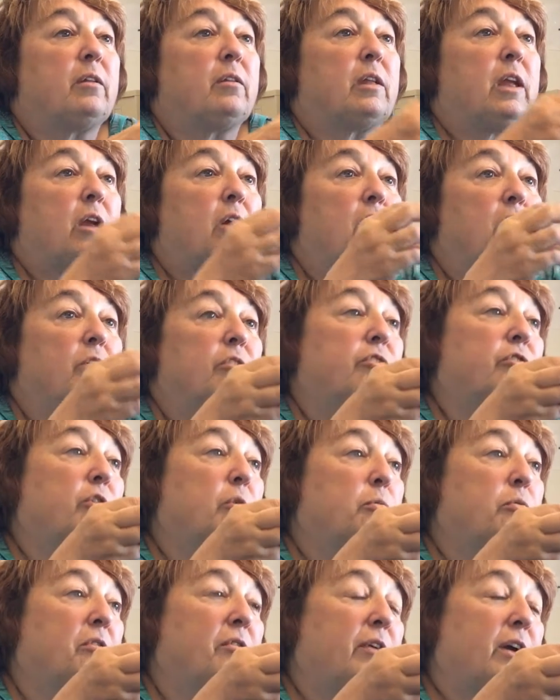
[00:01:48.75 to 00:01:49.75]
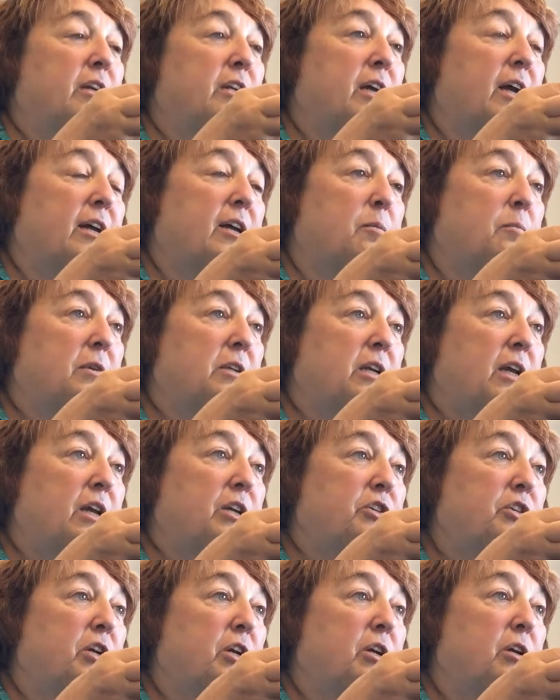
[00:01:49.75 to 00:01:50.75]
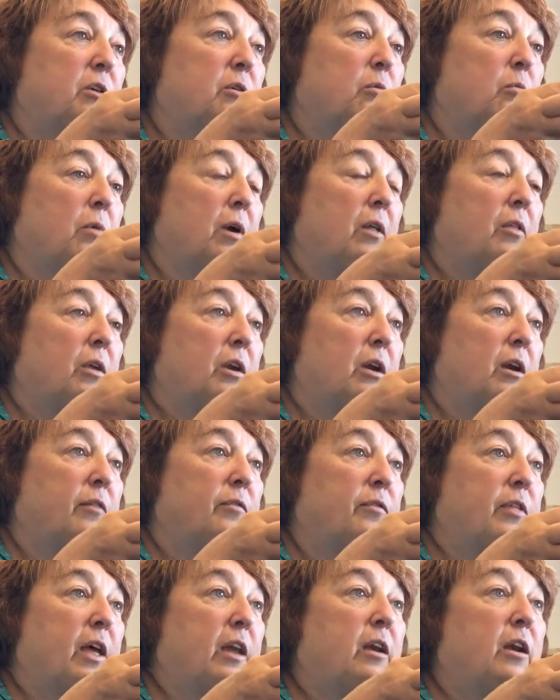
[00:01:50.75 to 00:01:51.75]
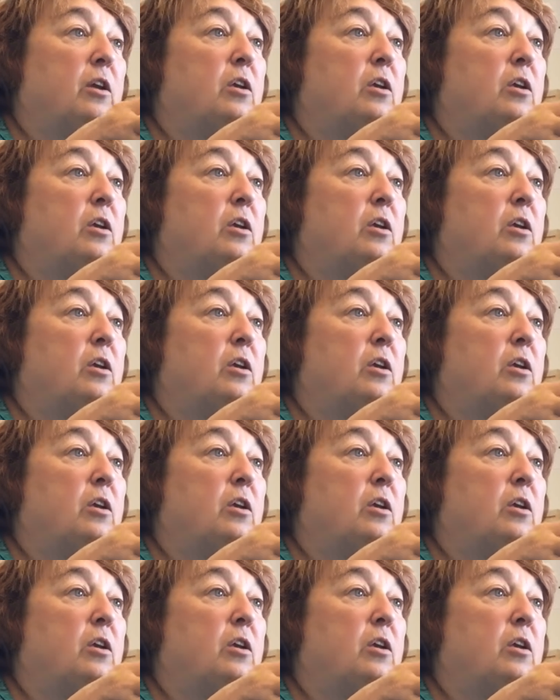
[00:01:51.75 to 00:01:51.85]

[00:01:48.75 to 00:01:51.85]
They also provide documentation well enough that